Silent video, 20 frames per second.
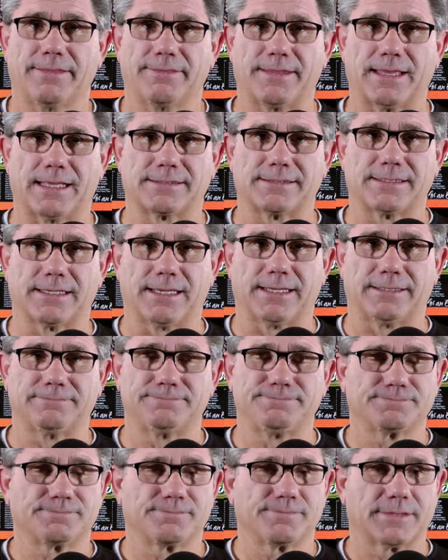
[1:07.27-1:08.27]
That
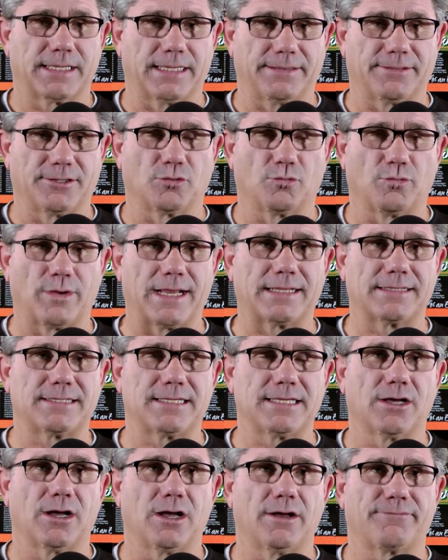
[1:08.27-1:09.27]
in their wing
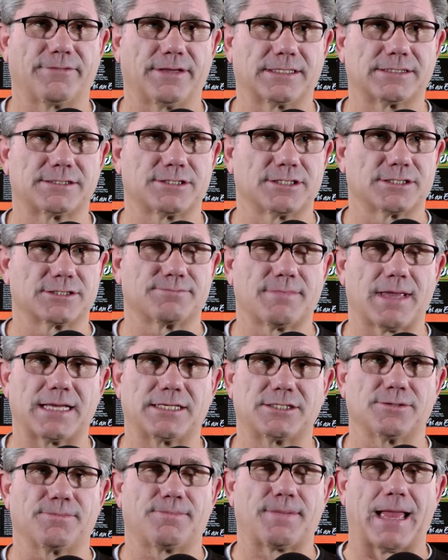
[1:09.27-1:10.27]
T offense just
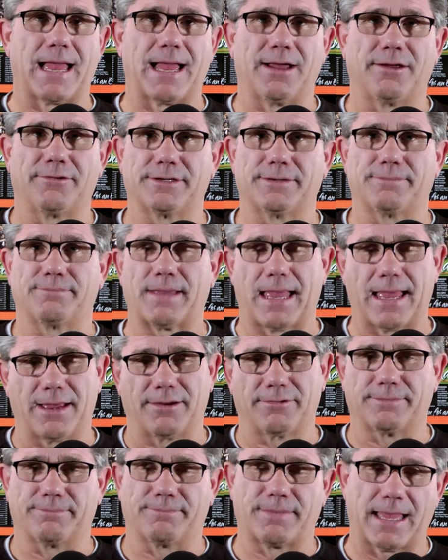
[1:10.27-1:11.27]
makes you pound and
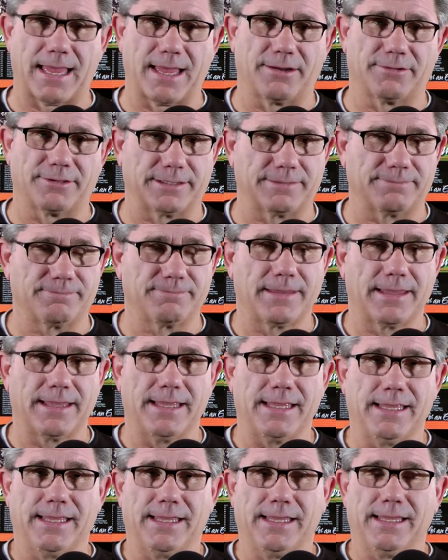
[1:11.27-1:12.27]
pound and pound,
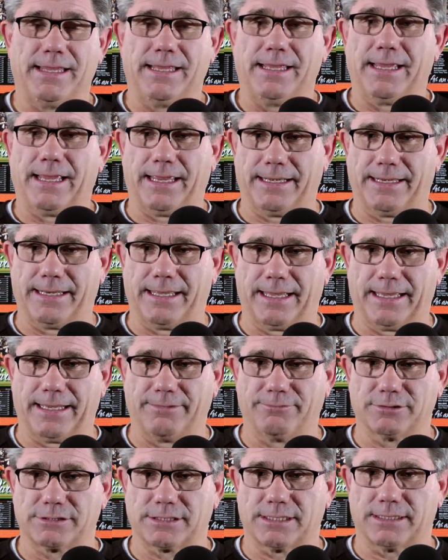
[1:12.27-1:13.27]
and it
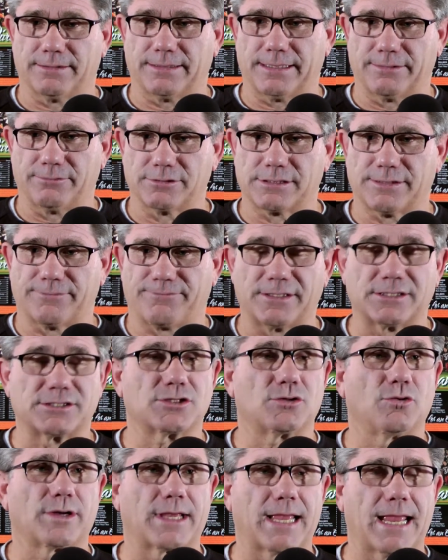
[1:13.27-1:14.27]
was a
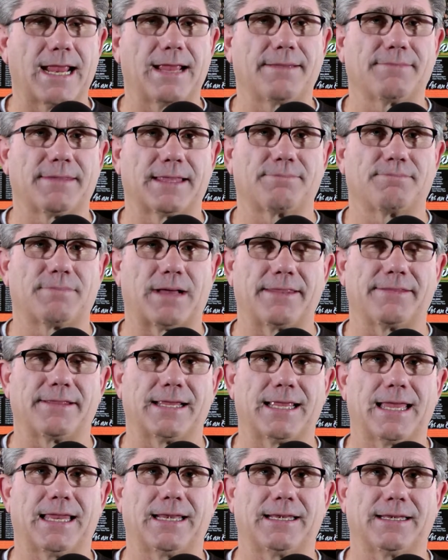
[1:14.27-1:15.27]
physical game that by
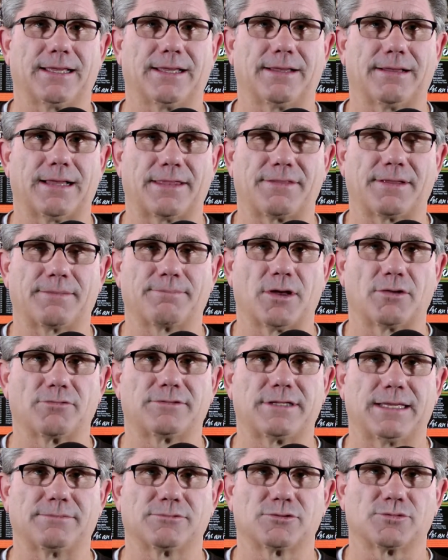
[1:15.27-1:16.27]
the end I think
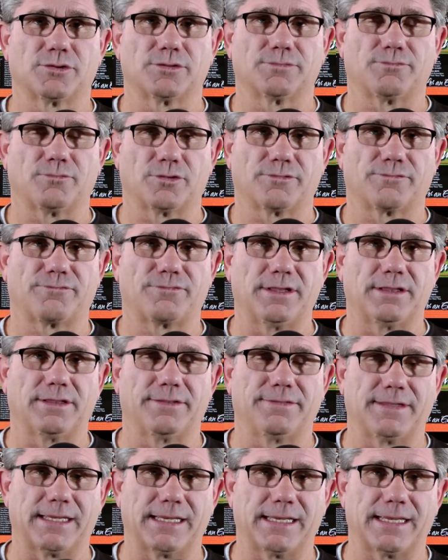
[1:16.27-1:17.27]
both teams were feeling